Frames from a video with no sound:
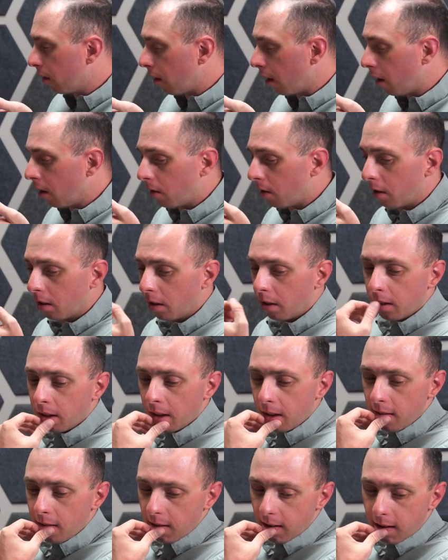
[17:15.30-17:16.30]
So,
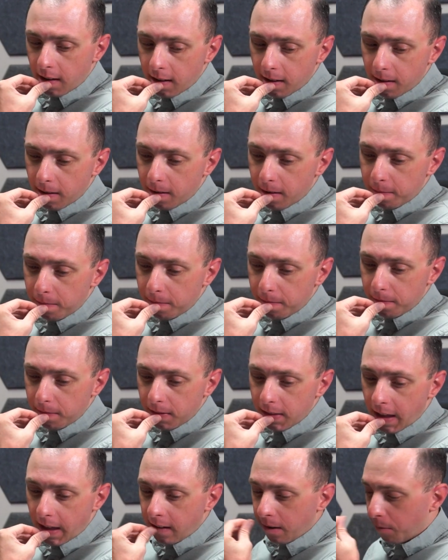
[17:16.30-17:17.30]

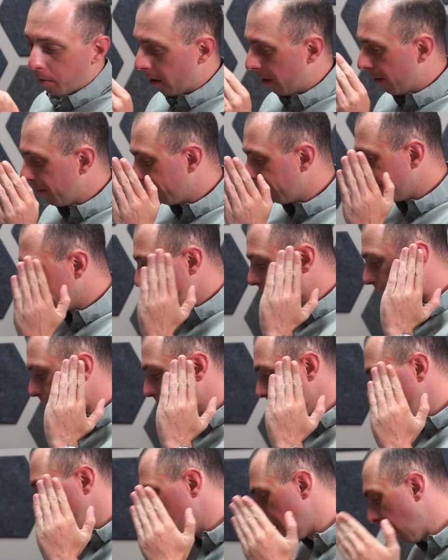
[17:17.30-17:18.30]
anyway,
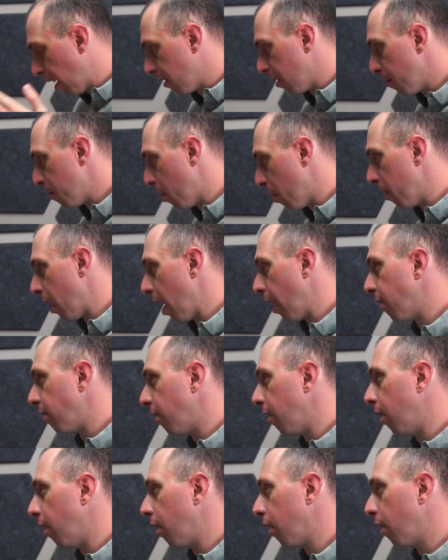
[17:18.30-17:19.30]
that's the moment I
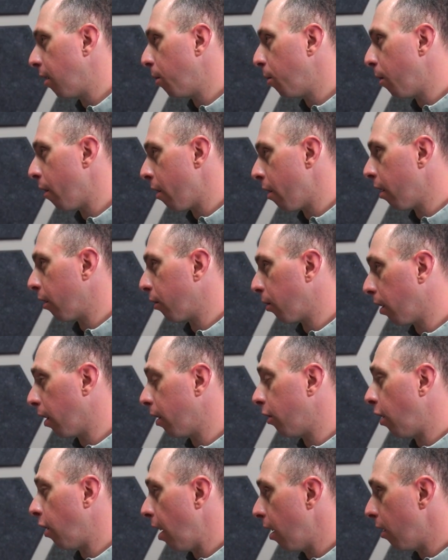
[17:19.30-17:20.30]
see where things
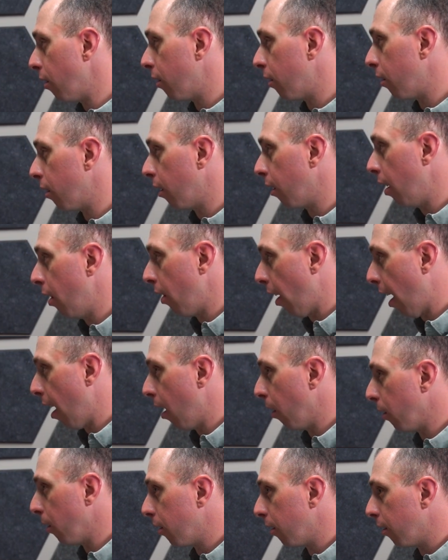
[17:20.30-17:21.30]
really changed in the
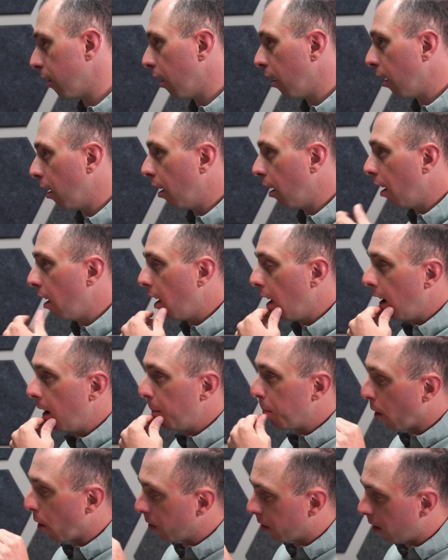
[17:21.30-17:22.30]
House.
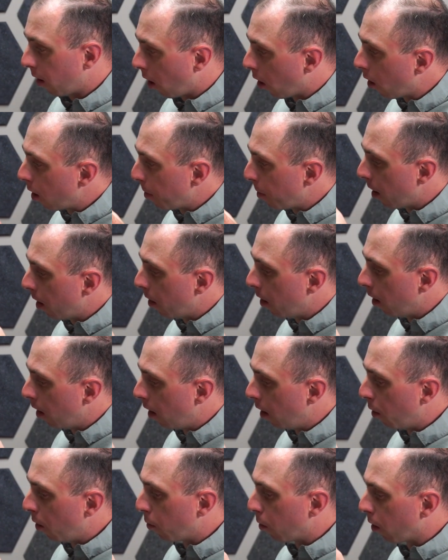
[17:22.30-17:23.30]
And Burrows had already been
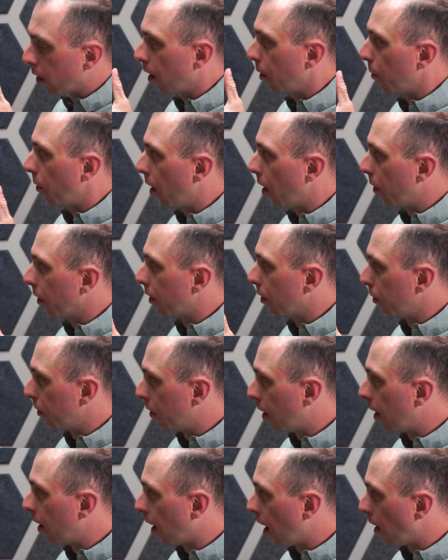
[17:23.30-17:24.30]
working well with the
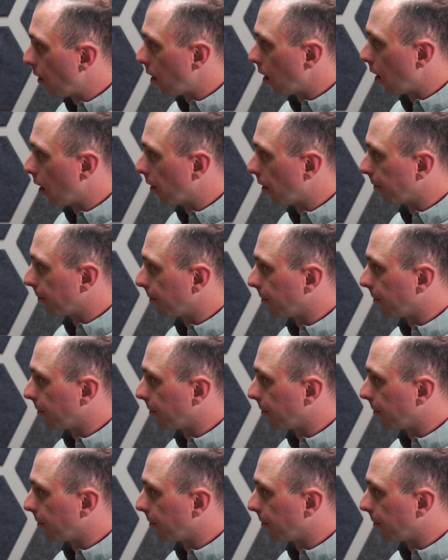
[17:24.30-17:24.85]
lieutenant governor.